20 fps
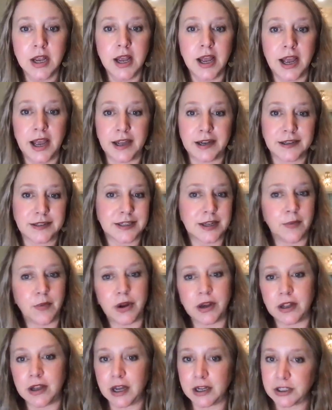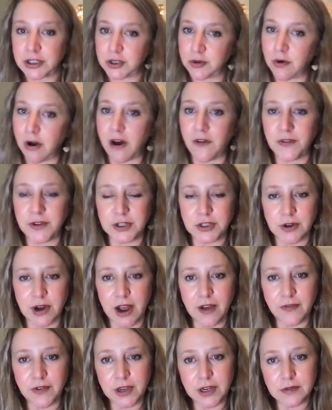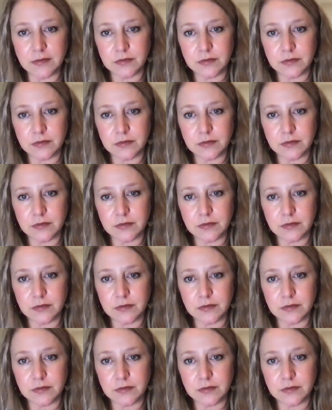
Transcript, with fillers: and someone cuts you off in traffic